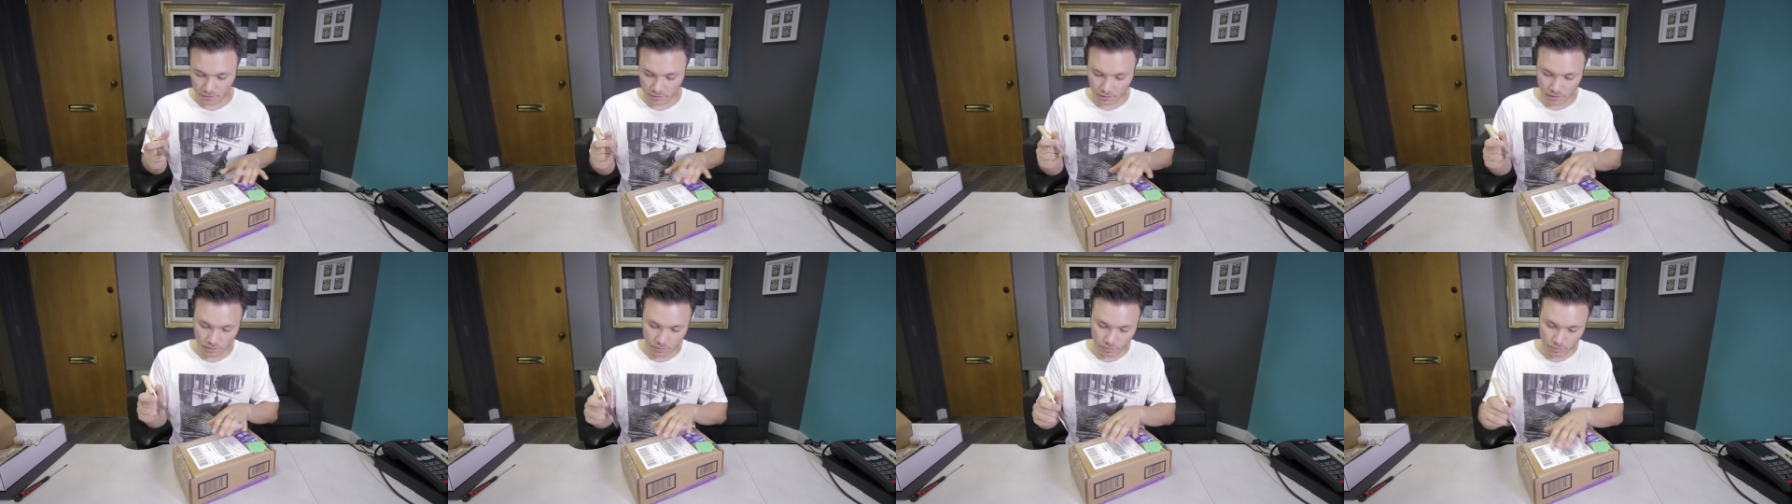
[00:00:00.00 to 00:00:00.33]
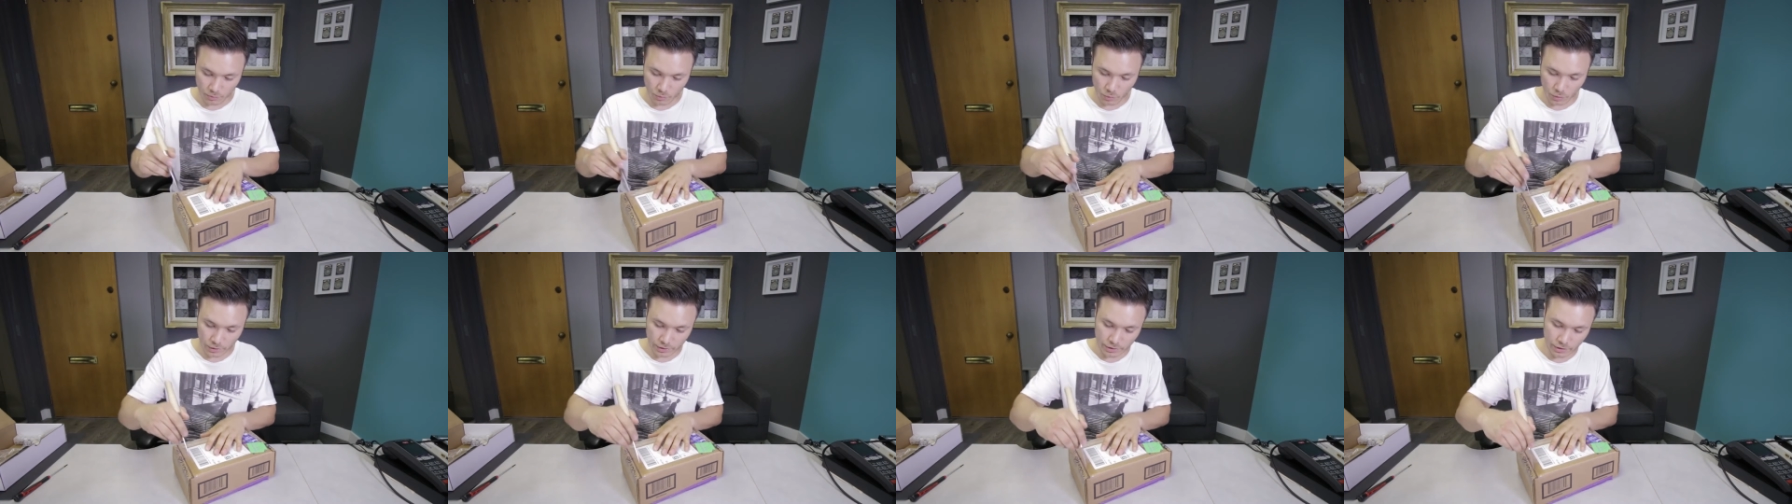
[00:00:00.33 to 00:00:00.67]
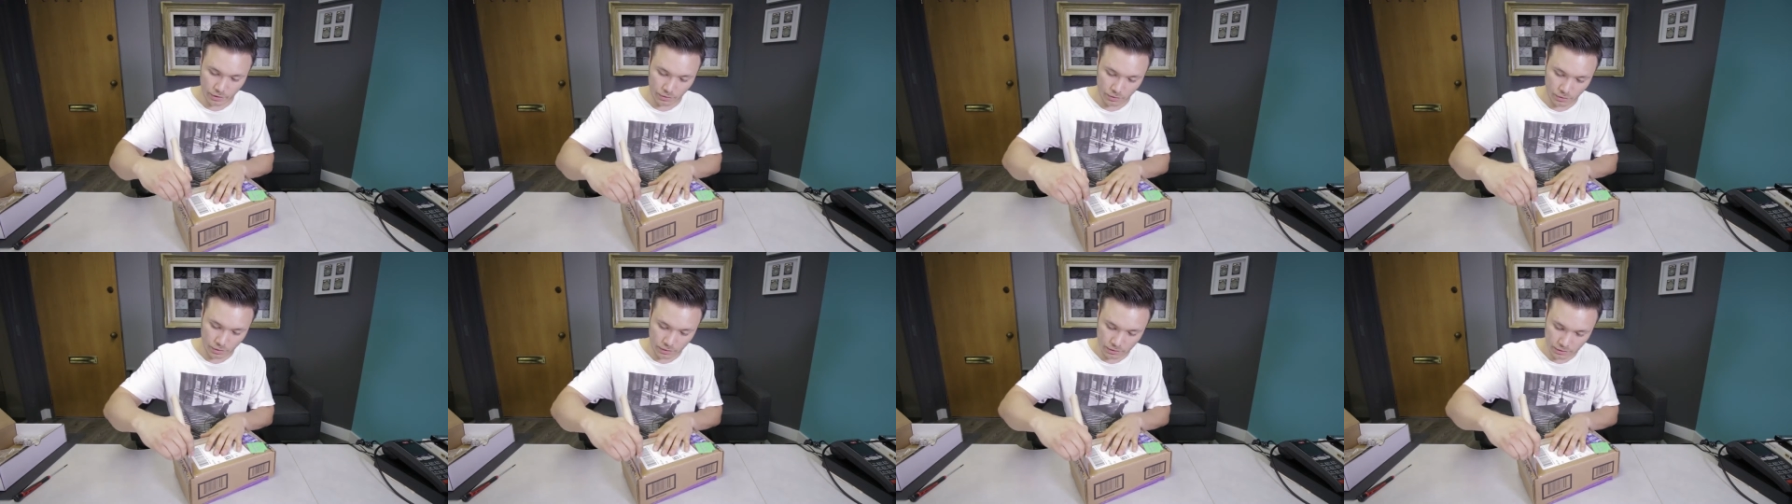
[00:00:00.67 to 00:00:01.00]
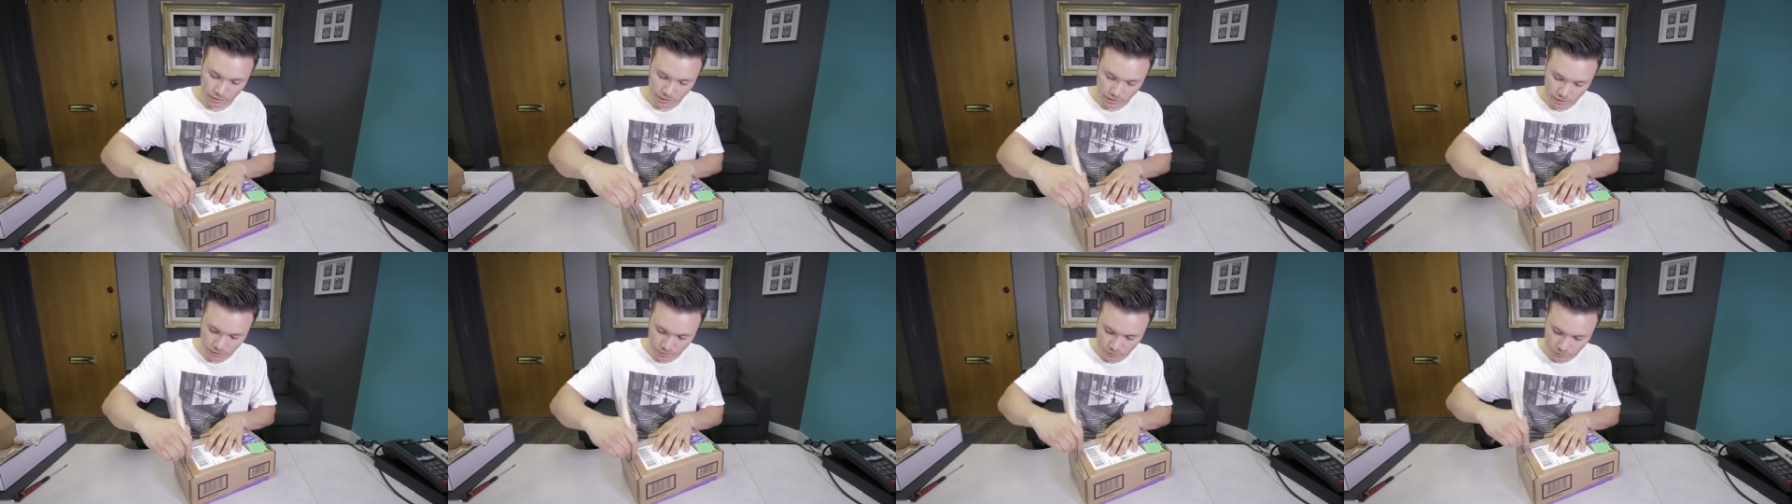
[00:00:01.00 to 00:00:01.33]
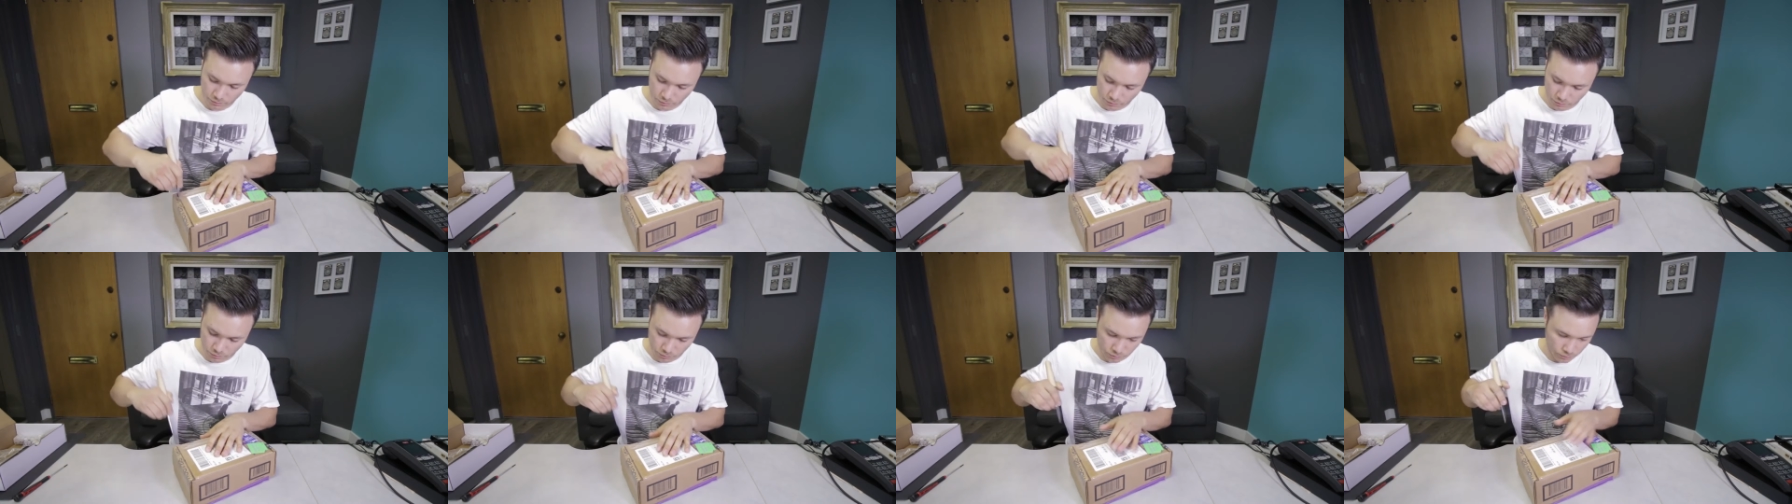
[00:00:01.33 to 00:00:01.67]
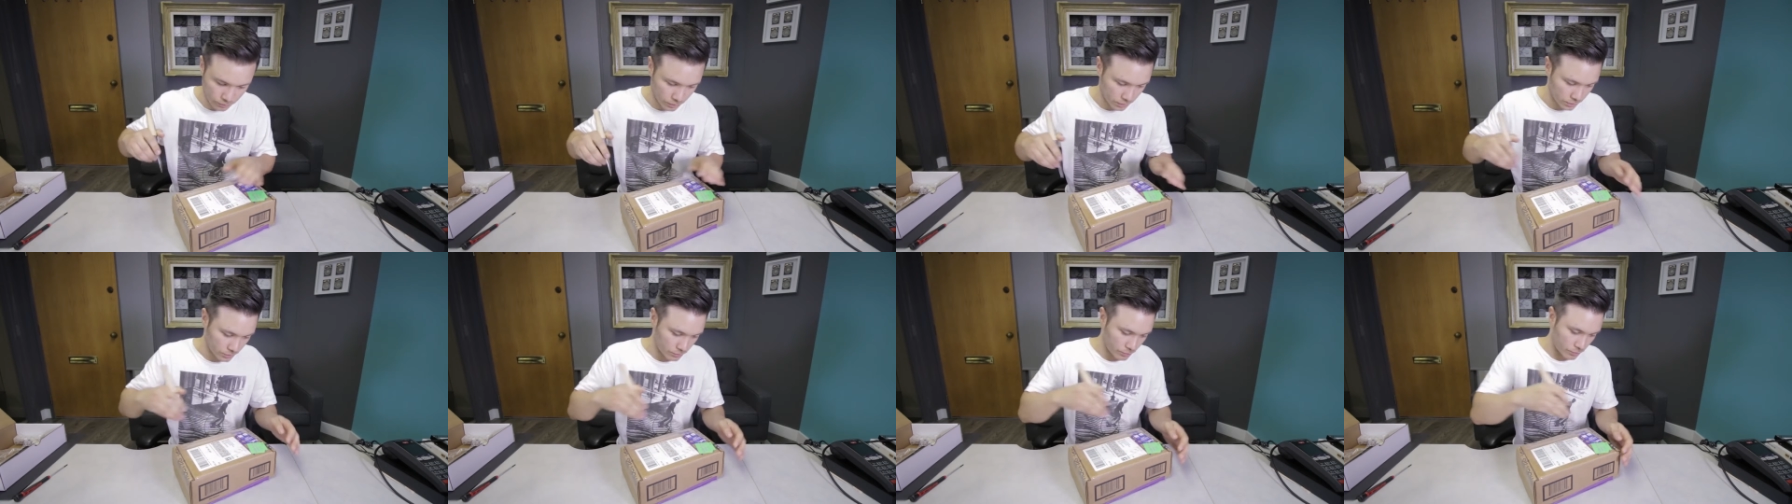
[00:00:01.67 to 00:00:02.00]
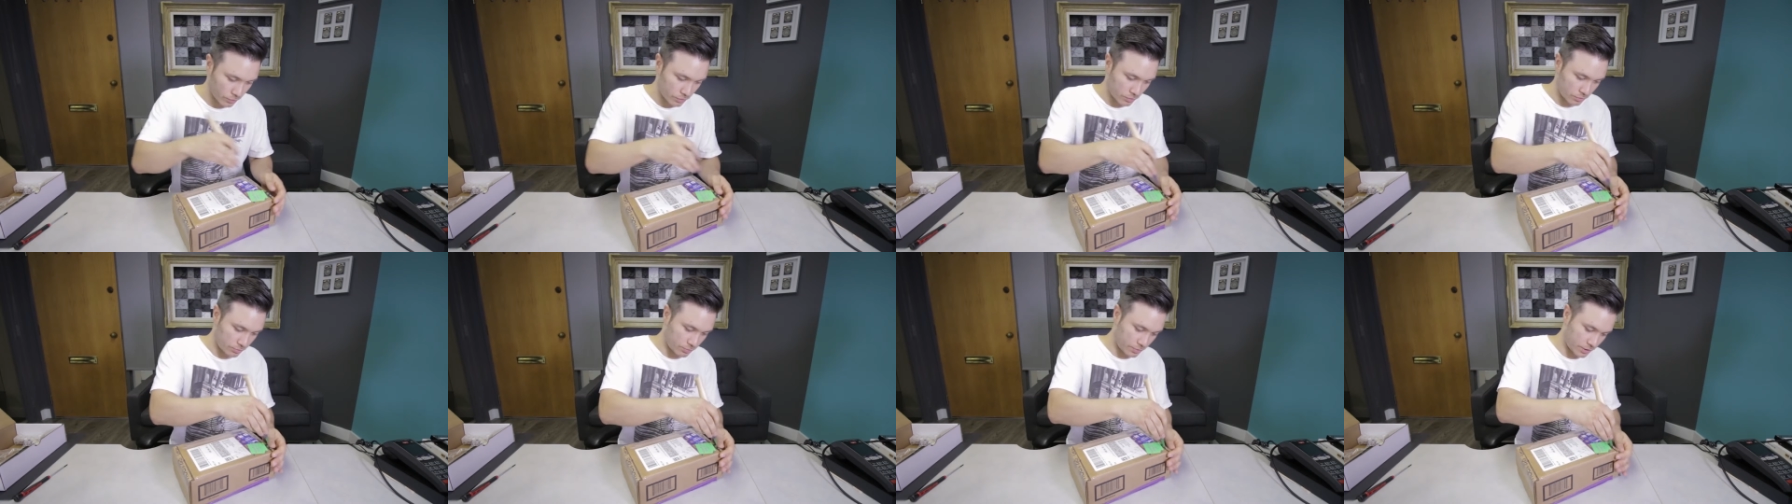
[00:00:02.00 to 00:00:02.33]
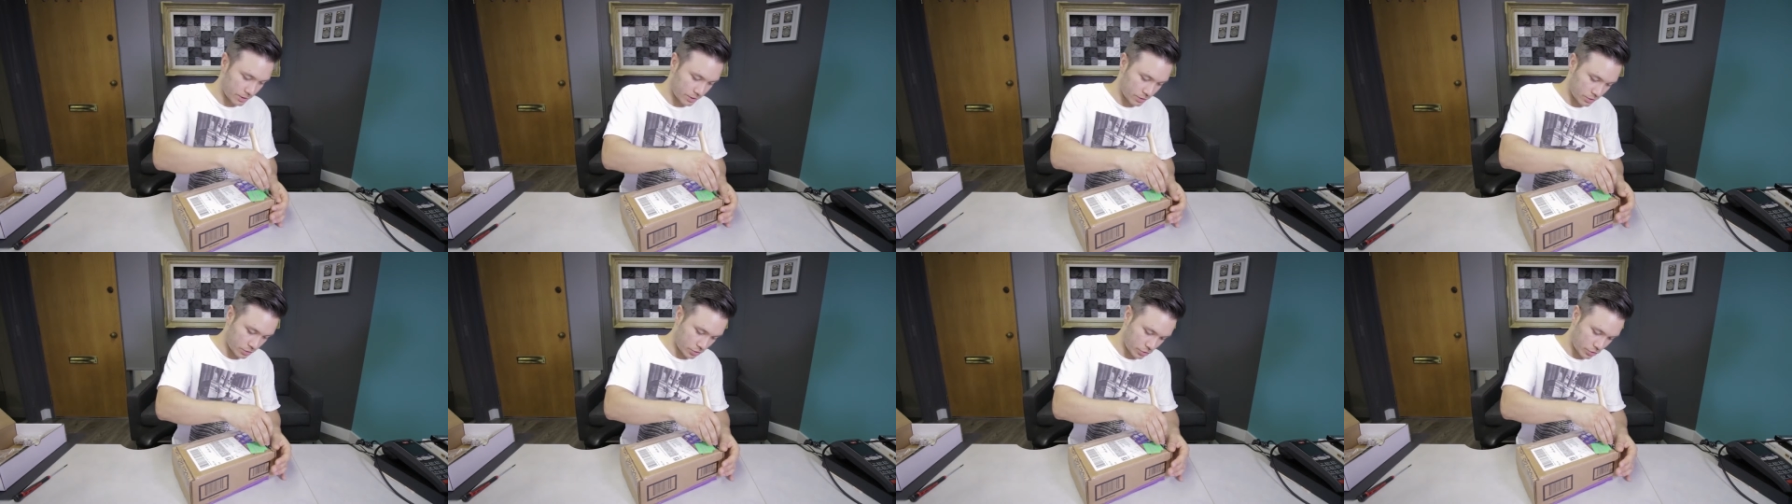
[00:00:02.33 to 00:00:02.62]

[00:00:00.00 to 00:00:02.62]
that I'll be working on and what we'll be